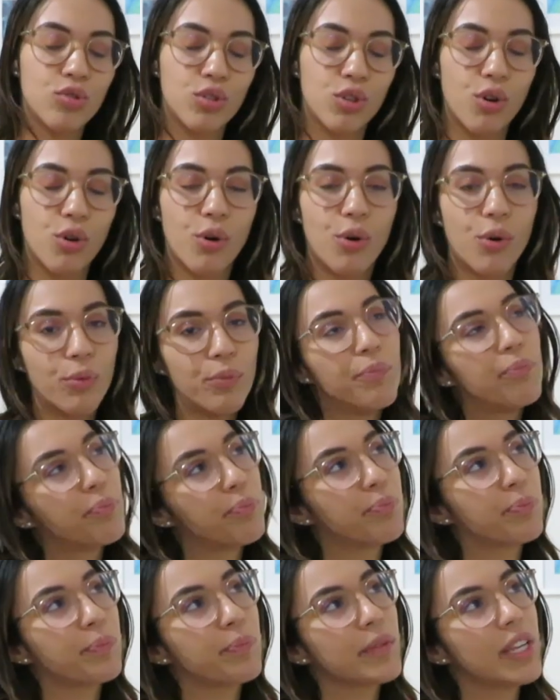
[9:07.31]
So
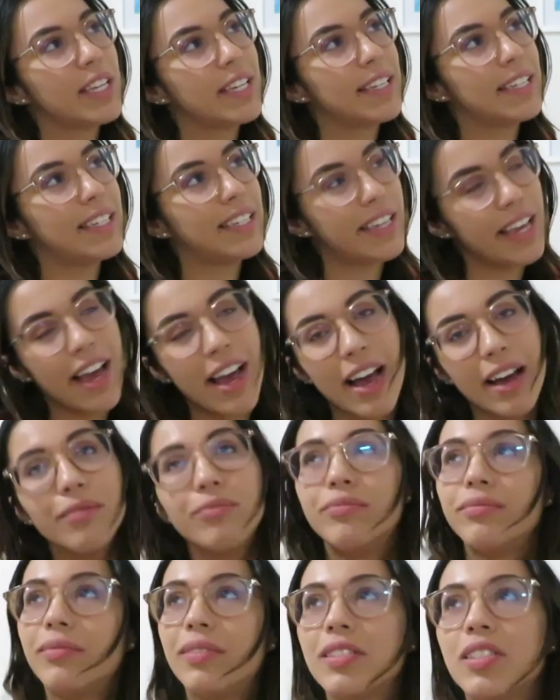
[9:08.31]
yeah,
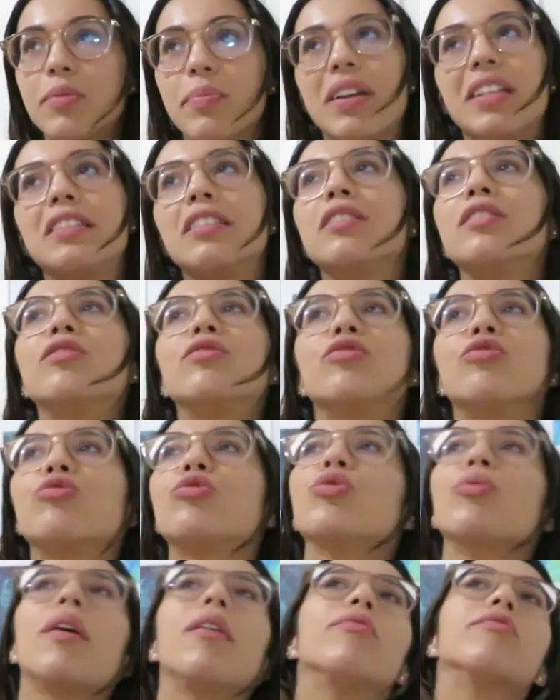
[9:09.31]
spent
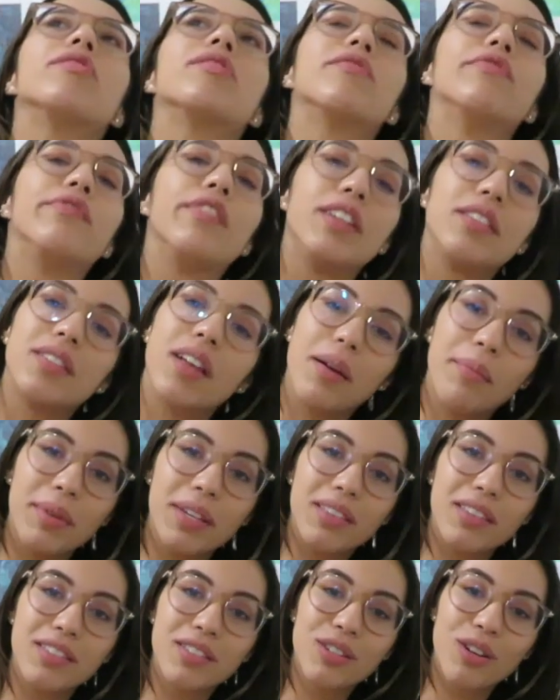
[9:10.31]
two hours
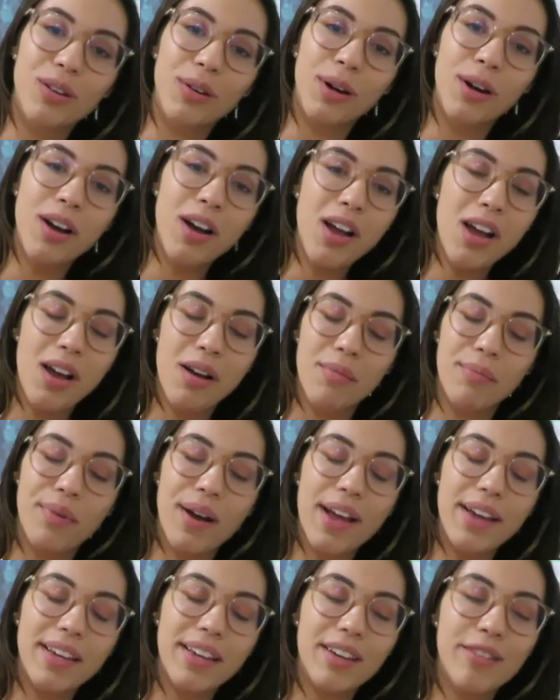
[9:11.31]
FaceTiming this girl
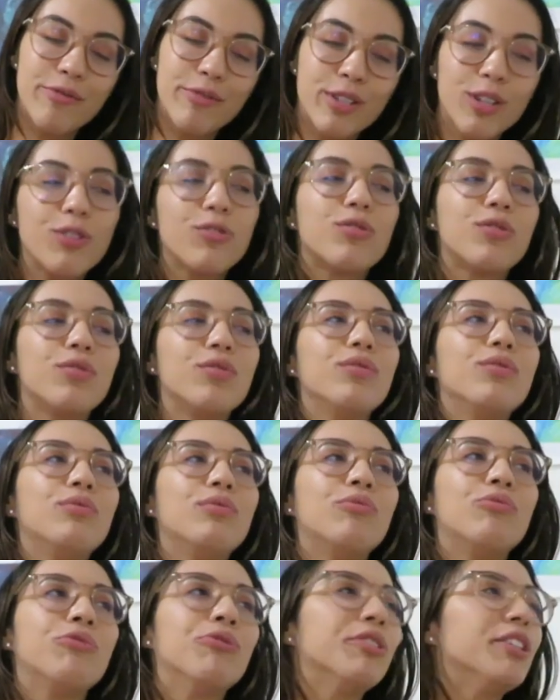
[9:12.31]
but it was also
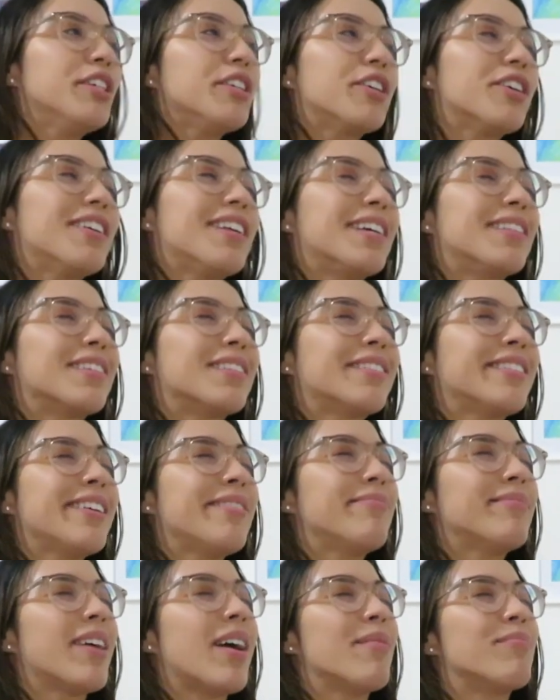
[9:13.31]
really good at the
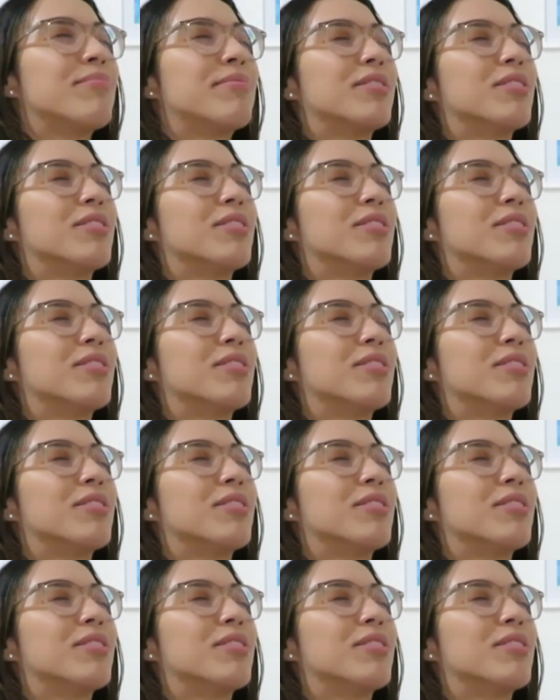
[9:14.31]
same time.